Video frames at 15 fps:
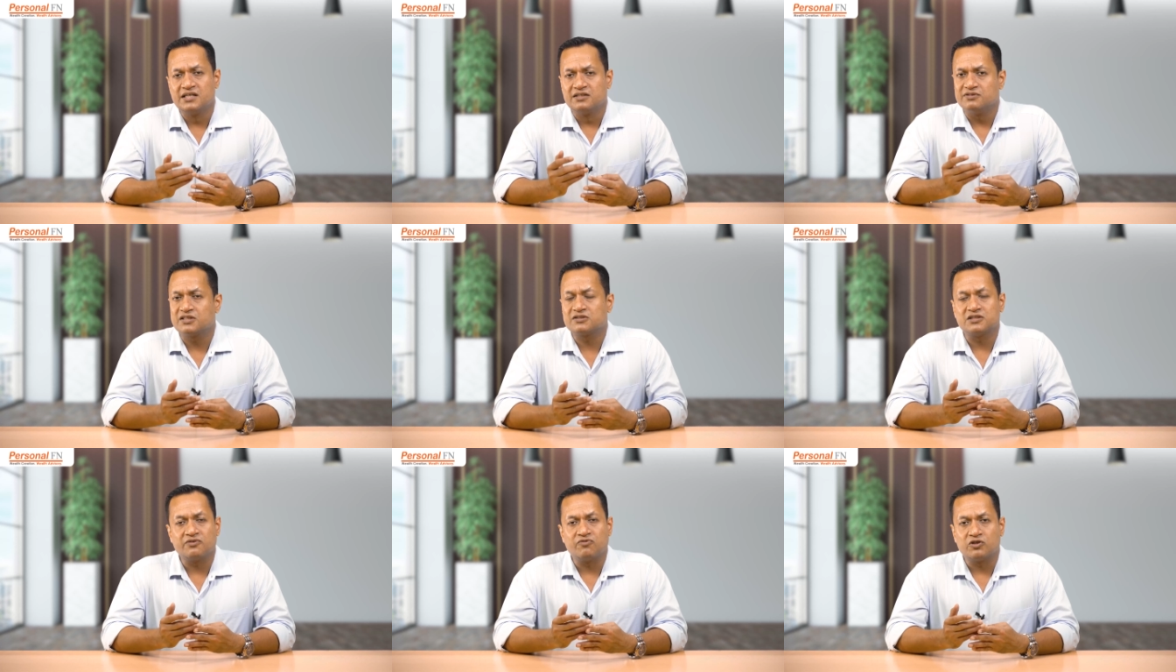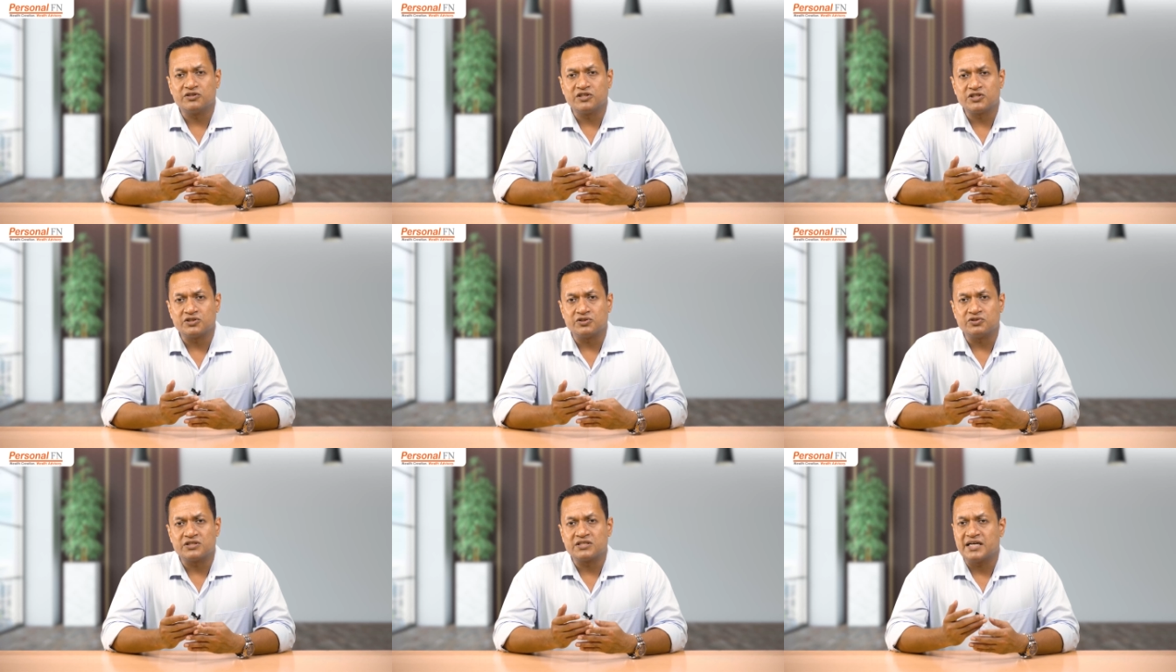risk-reward
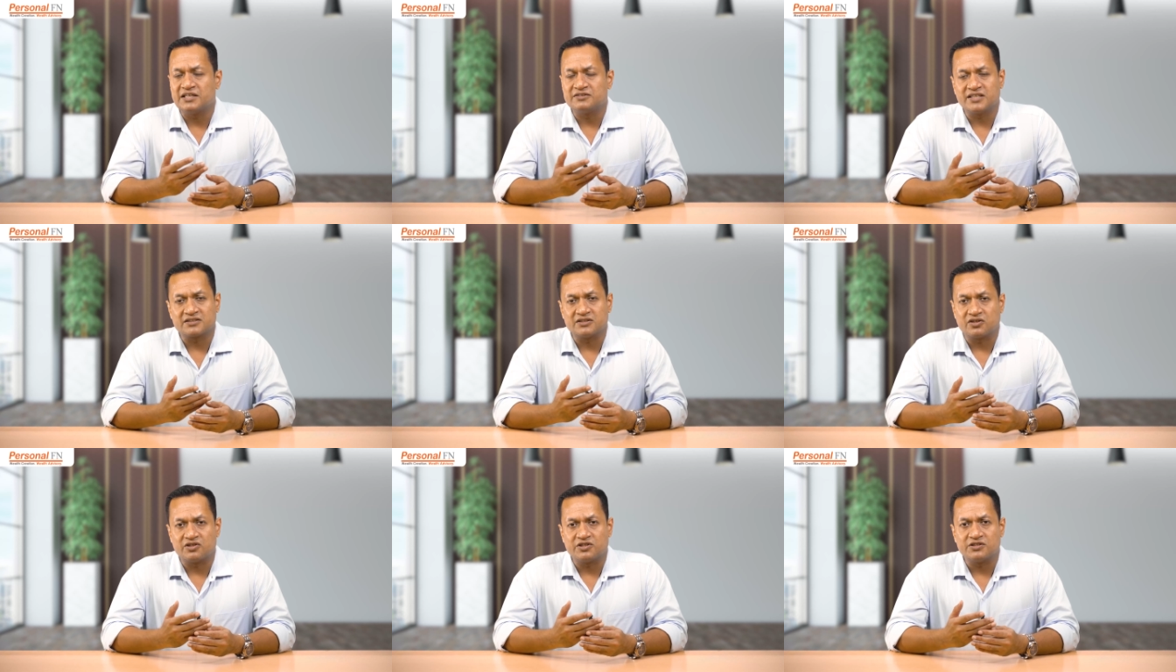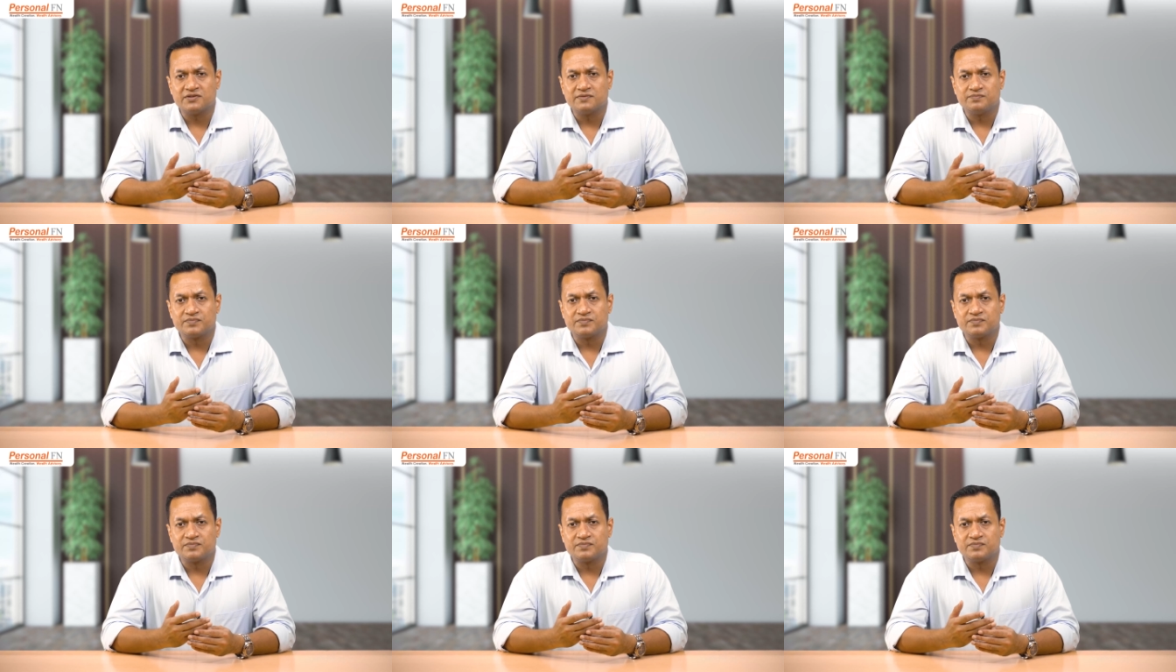ratios, and track record.